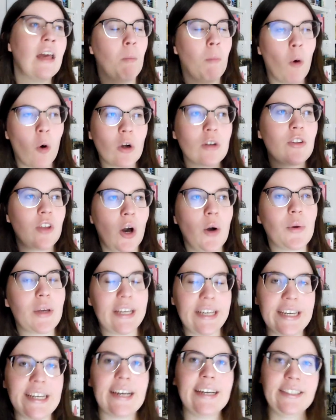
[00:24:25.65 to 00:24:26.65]
more
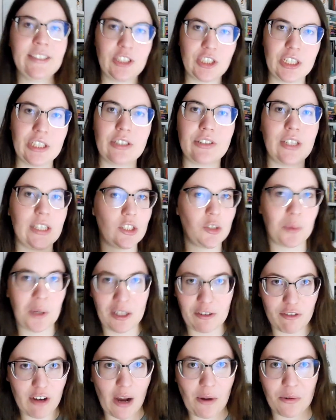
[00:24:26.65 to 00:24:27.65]
low-key and chilled like
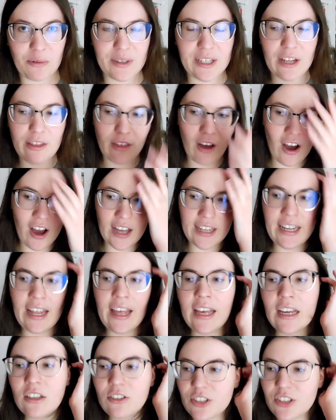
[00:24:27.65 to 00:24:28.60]
twenty-four hour readathon,